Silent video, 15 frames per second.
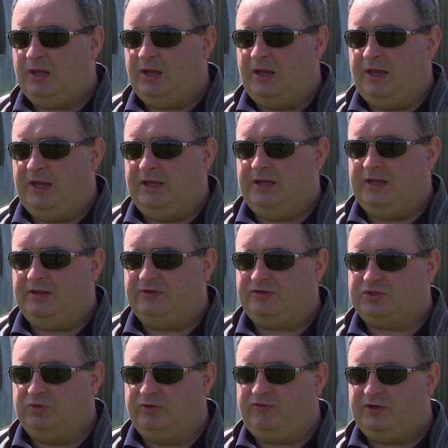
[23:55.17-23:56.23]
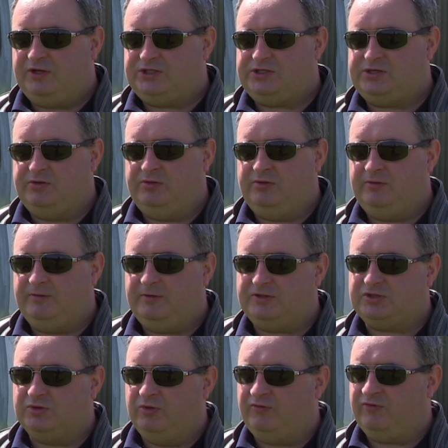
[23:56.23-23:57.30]
Uh, the Swordfish. So the
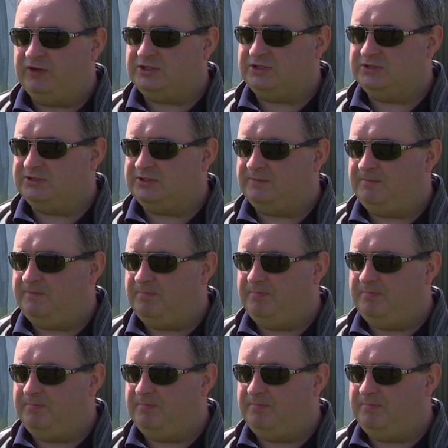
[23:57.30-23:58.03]
Swordfish is a